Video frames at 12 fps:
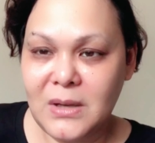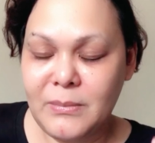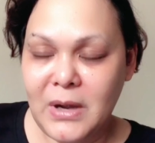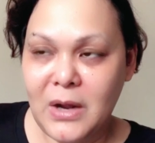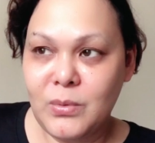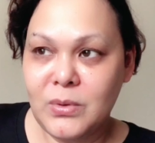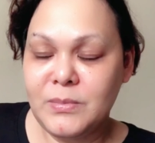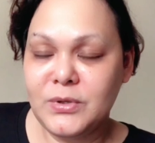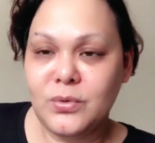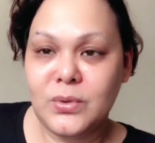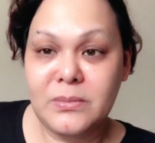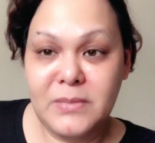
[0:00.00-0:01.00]
I will be
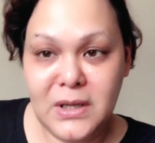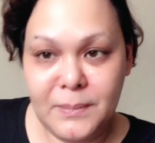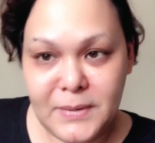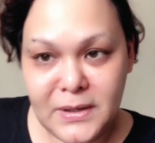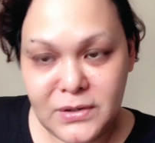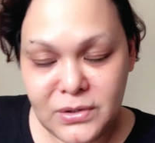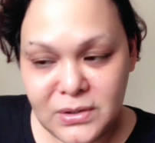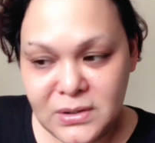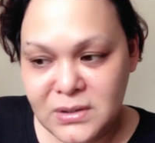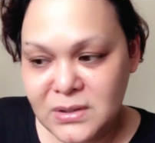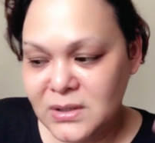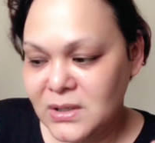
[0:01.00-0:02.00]
doing makeup later,
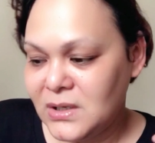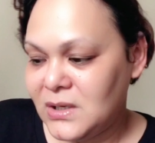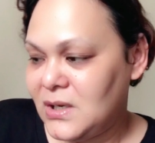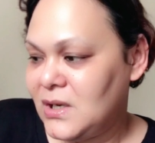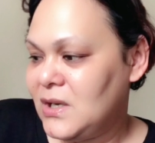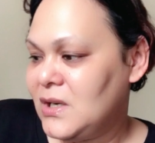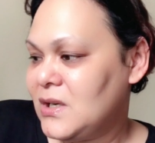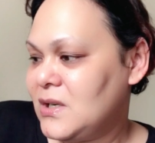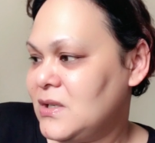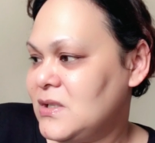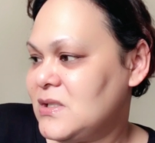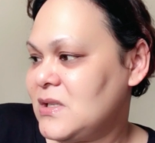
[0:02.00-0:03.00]

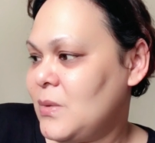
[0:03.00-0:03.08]
because I